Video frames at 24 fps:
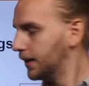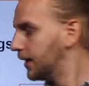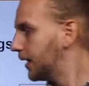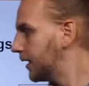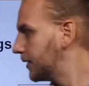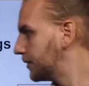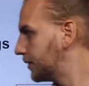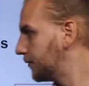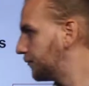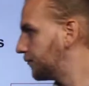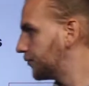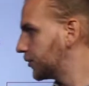
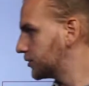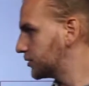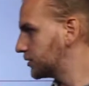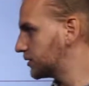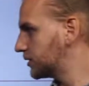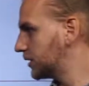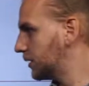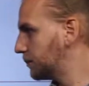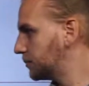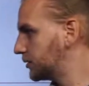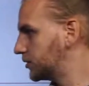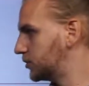And the first
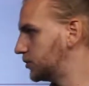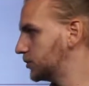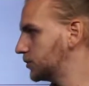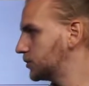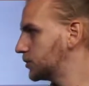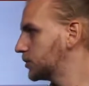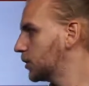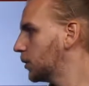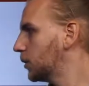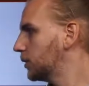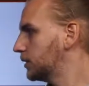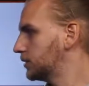step to do
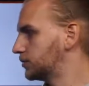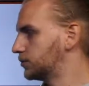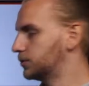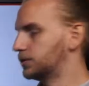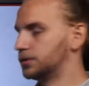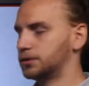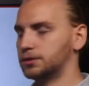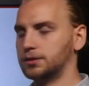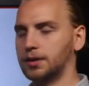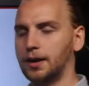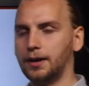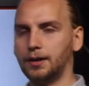so is to
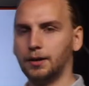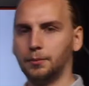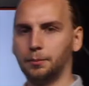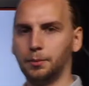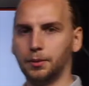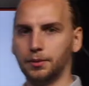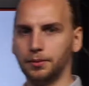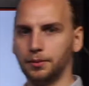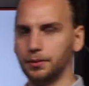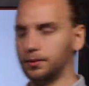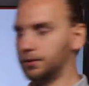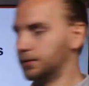decide
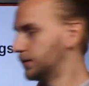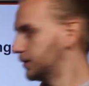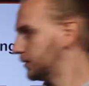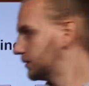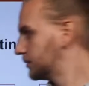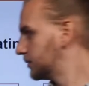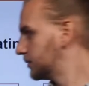upon the